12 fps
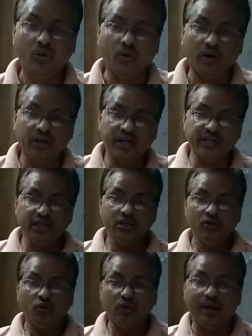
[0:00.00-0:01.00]
Already
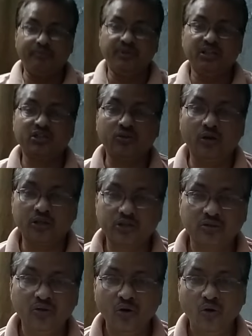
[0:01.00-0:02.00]
we have
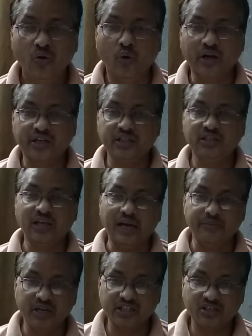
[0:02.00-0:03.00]
discussed what is
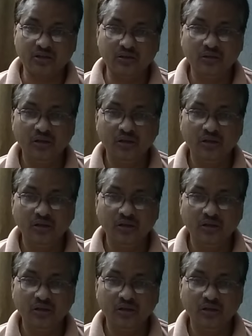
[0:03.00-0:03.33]
hybridization,